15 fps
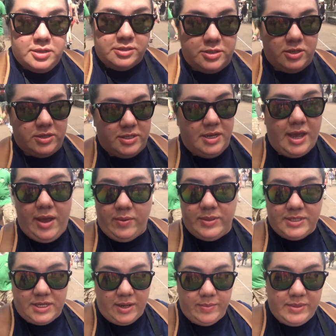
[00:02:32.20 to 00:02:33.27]
So now
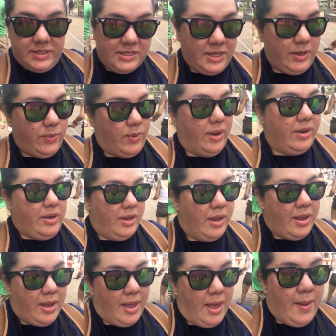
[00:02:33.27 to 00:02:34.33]
it's time to see what
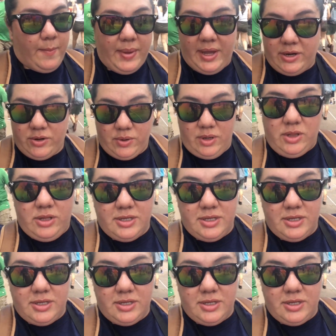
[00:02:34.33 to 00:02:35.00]
Pandora